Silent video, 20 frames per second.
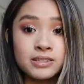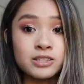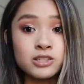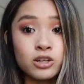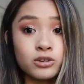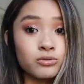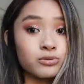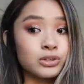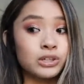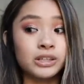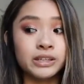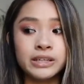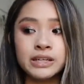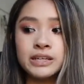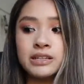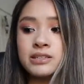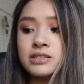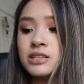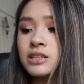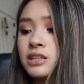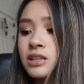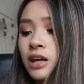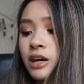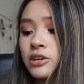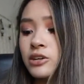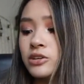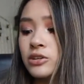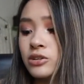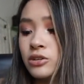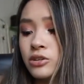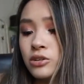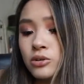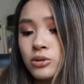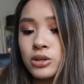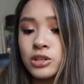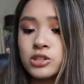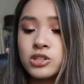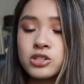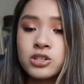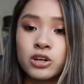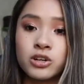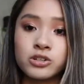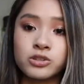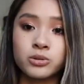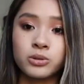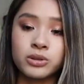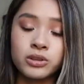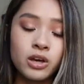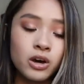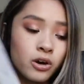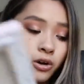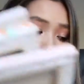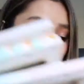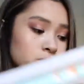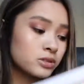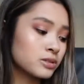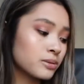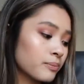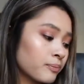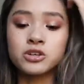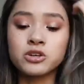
these are really easy that you, you can just start doing those.